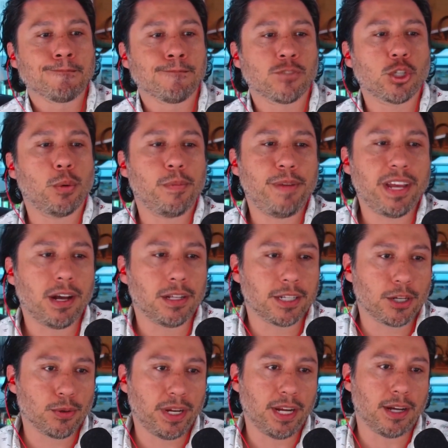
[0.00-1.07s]
so we may all
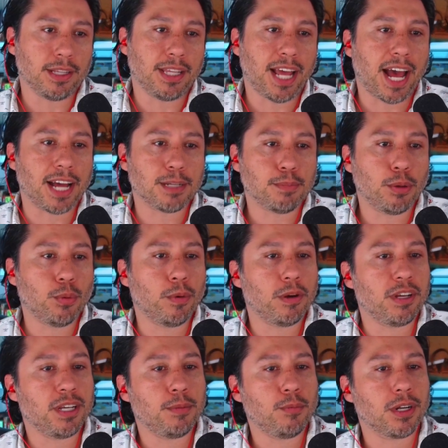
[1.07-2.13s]
agree on that, but
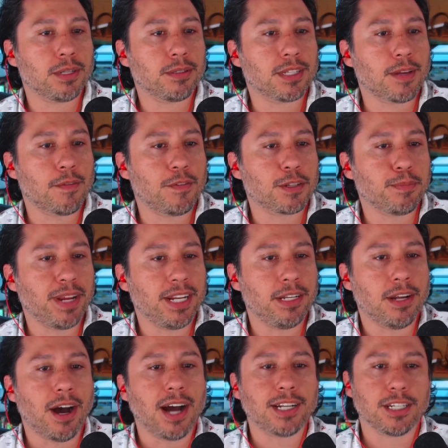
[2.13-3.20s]
what some of us may
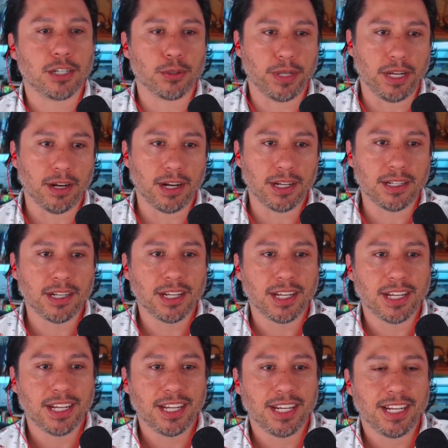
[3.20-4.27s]
not agree on
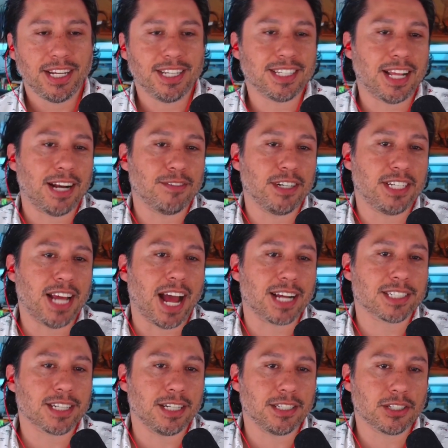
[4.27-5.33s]
is that every
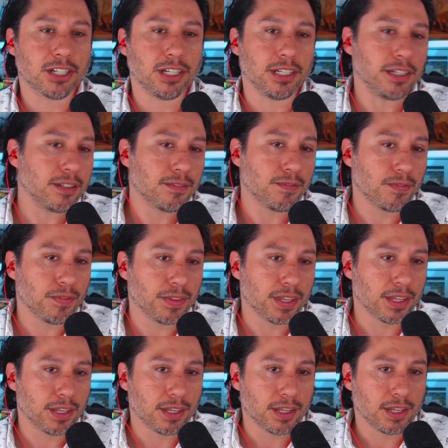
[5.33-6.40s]
tax cut is good.
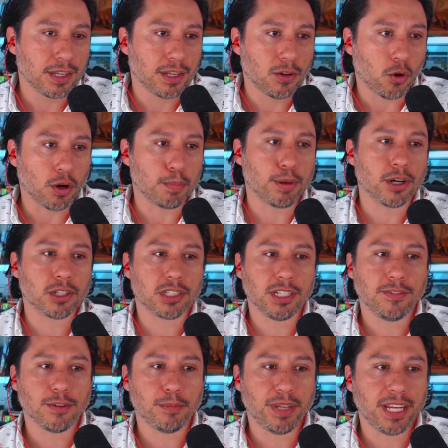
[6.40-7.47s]
Or personally
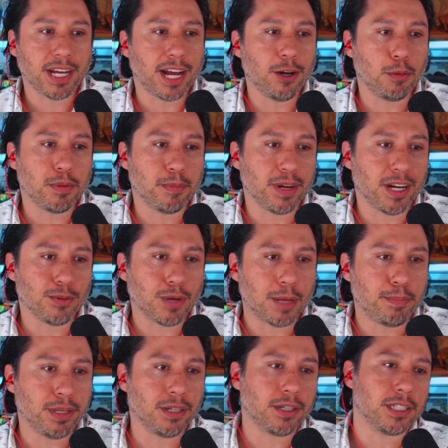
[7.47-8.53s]
for me, I hope the Married
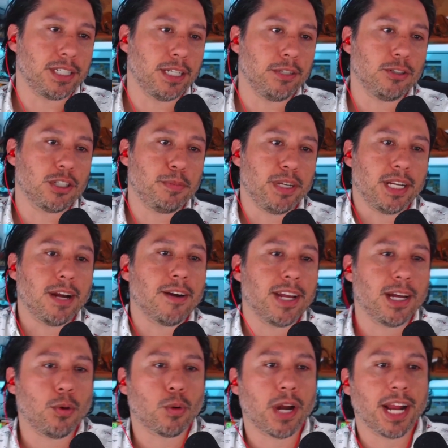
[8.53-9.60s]
Red Pill continues to be an
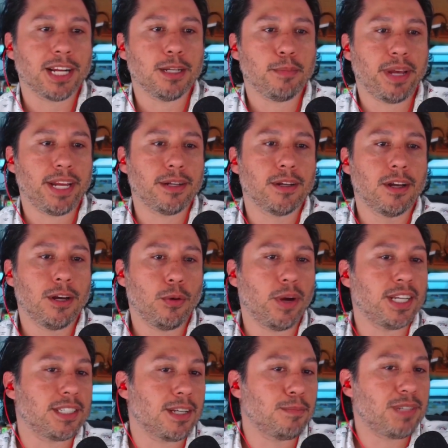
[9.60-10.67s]
area where I can debate why
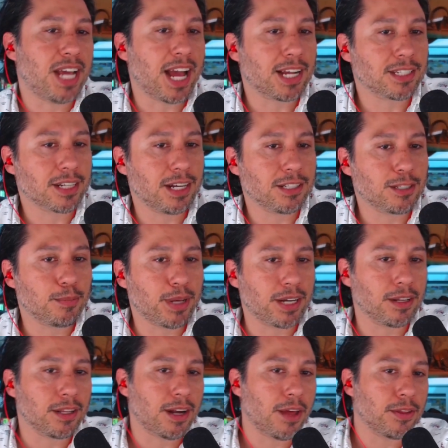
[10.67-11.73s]
some tax cuts are
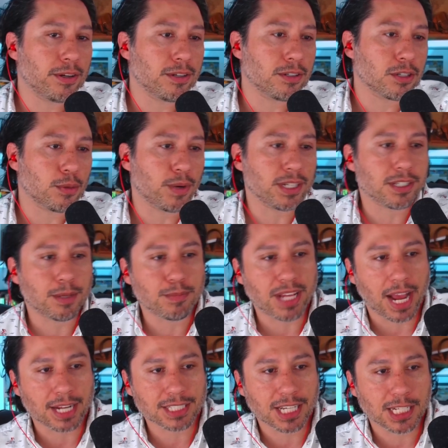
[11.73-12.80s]
better than others, or why some
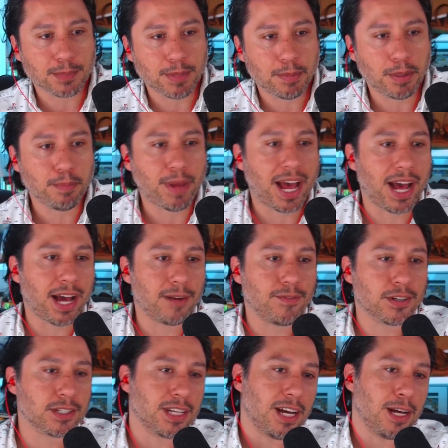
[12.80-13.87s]
tax cuts may be bad
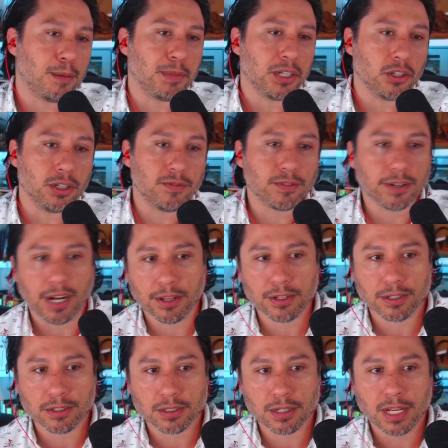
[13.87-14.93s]
for some and good for
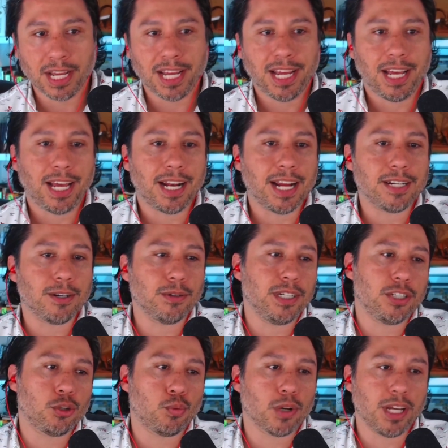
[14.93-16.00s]
others, and I don't
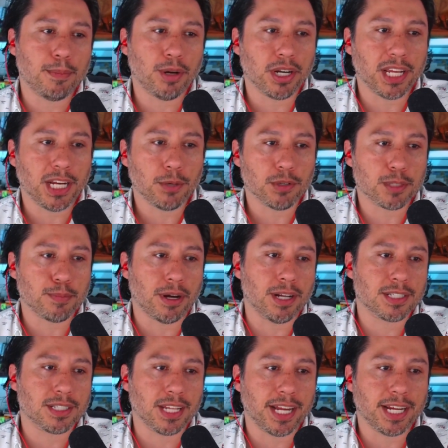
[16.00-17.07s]
need to worry about getting a
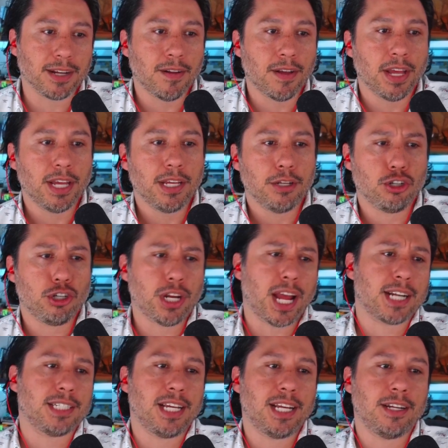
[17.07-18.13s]
response like,
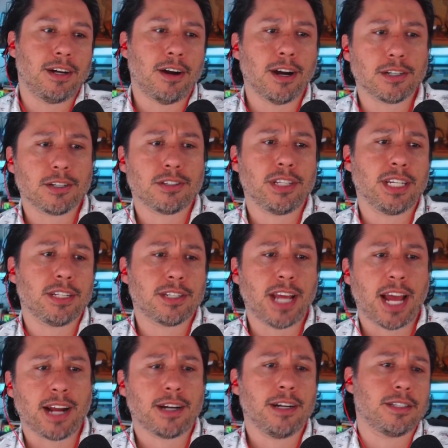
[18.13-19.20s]
Jack Ten of Hearts thinks
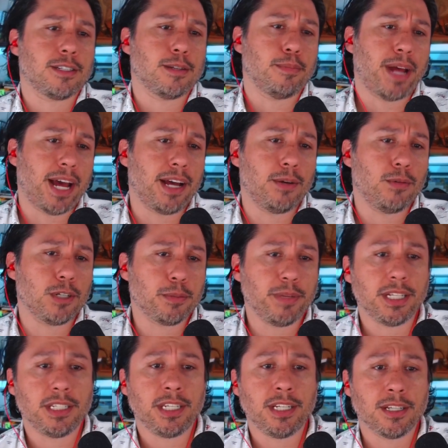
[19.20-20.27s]
tax cuts are bad, which
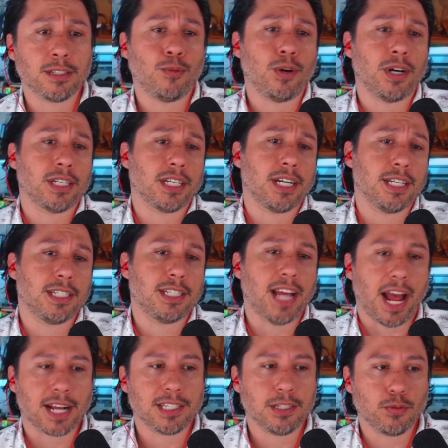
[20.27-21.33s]
means he doesn't want to cut
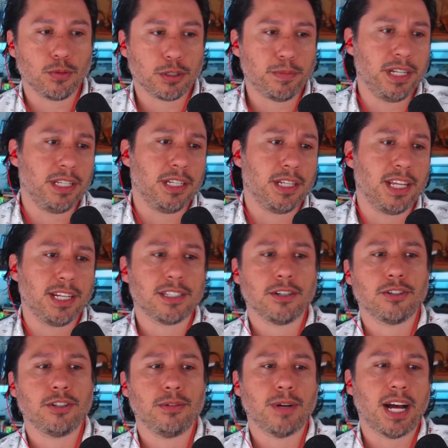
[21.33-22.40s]
taxes, which means he thinks they're
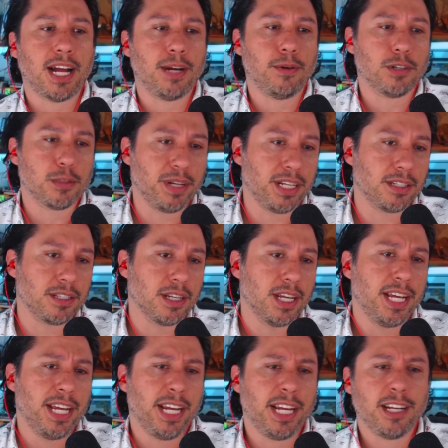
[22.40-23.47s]
too high, which means
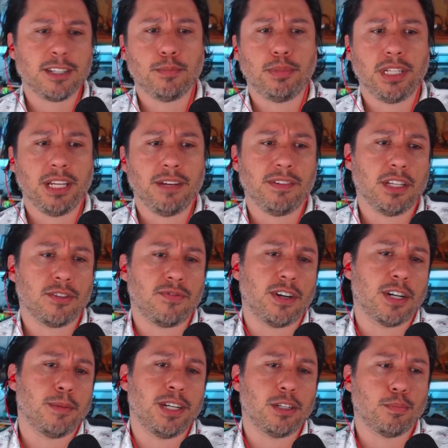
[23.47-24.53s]
he doesn't believe in this
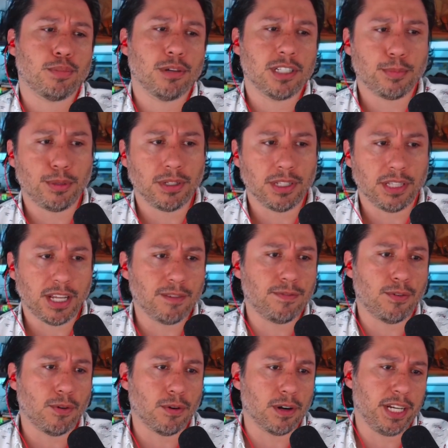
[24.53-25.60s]
fundamental principle and
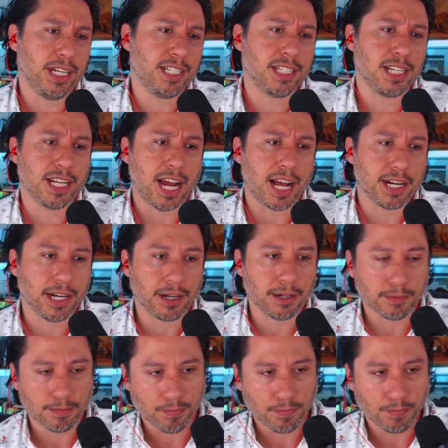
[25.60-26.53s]
therefore he needs to get out of here.